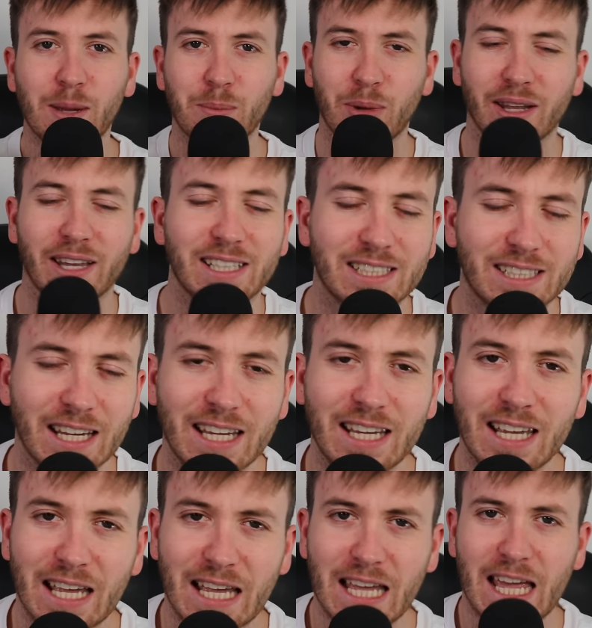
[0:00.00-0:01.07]
But let's
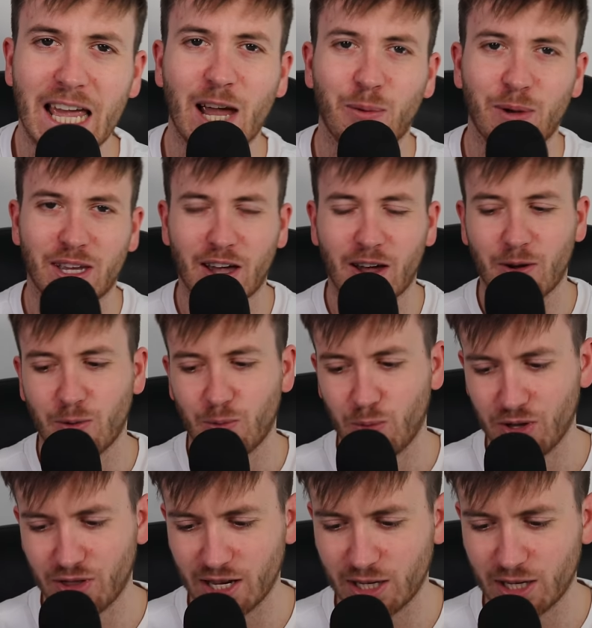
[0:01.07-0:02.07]
see how we go with